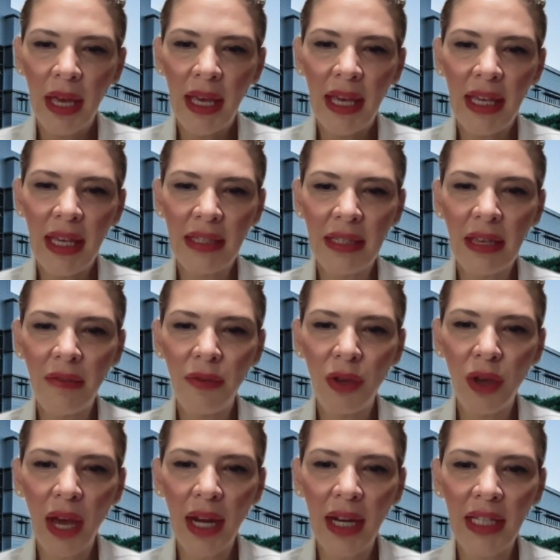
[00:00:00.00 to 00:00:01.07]
is if you
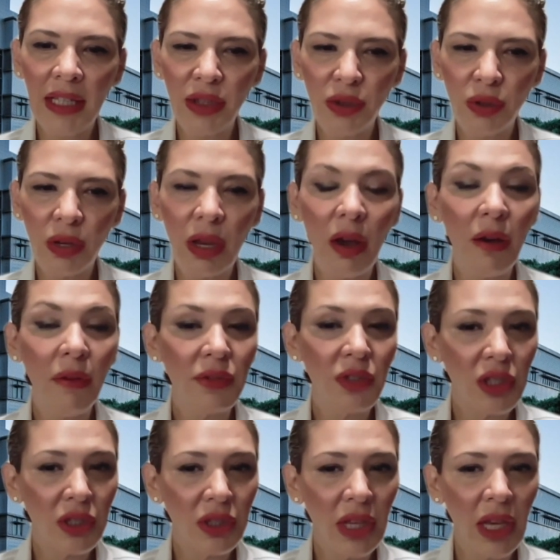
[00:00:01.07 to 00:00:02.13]
had history of
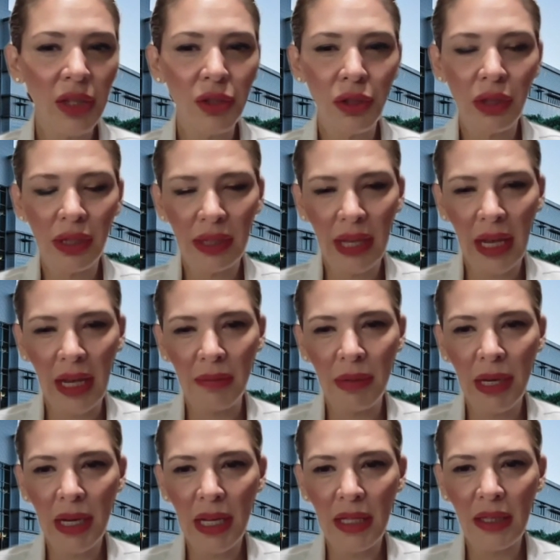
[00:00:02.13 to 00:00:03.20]
gestational
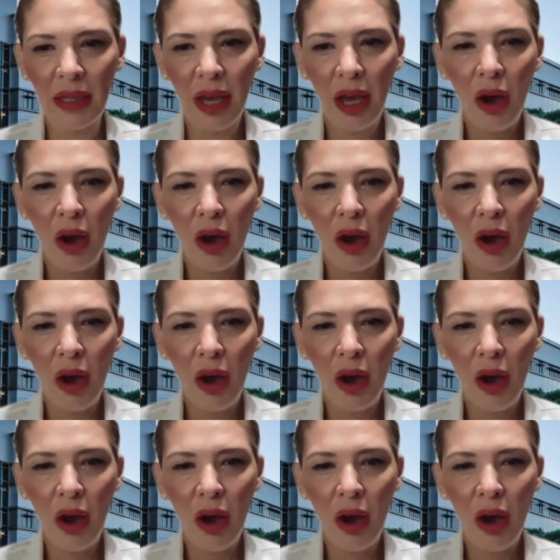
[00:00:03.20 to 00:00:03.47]
diabetes,